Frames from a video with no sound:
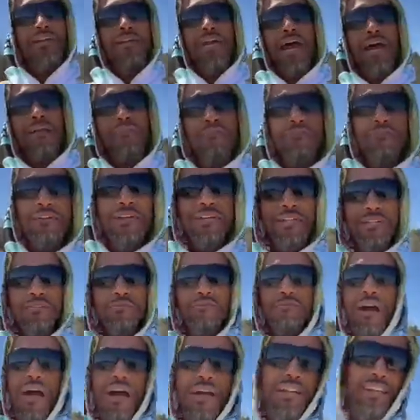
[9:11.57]
gotta fish to
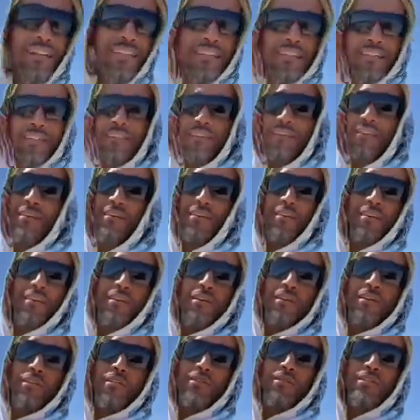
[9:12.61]
rock it.
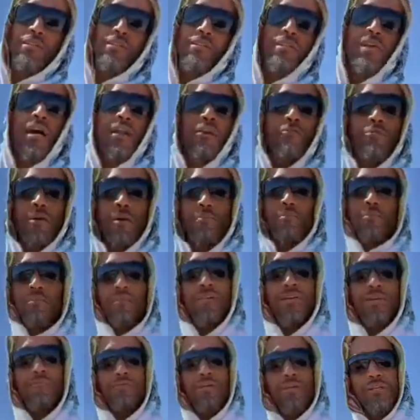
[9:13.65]
You just gotta
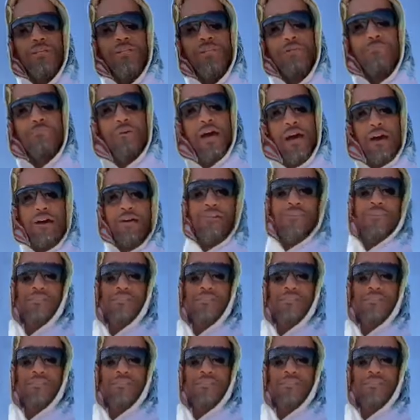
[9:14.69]
represent what it's about.